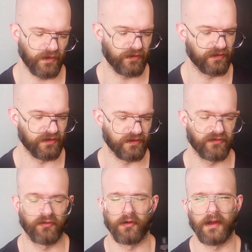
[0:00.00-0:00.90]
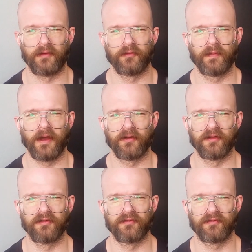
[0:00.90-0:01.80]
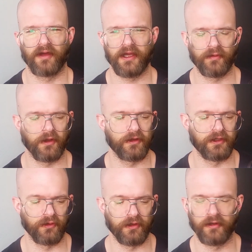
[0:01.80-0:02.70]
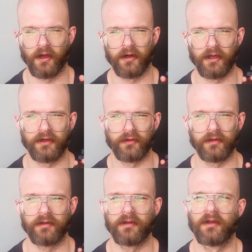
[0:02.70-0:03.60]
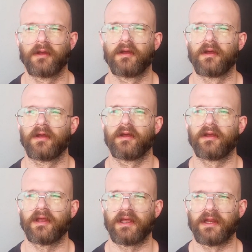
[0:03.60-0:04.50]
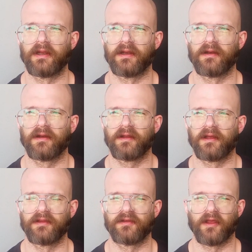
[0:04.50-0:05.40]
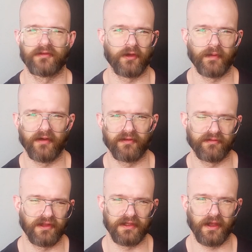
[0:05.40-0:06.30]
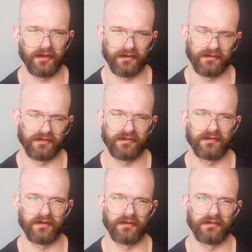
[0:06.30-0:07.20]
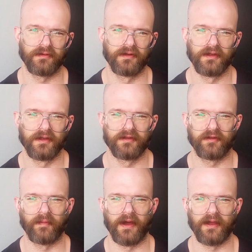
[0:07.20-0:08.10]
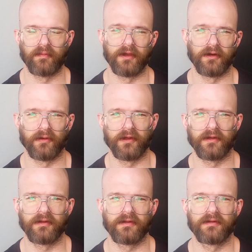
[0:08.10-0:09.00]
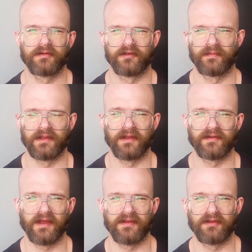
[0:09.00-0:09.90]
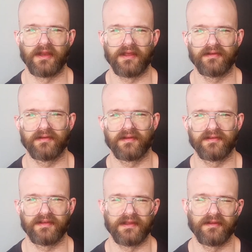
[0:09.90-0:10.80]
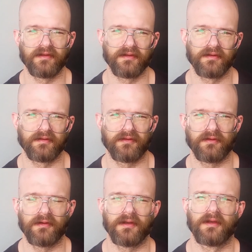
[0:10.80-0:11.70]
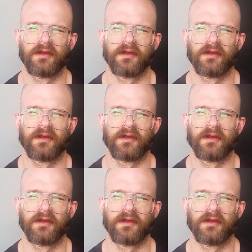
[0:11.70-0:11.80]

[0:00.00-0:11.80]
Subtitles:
this is a 4-ounce bottle of high quality oil, argan oil, and it's also about $15. So to buy a beard oil just because it has a nice scent to it,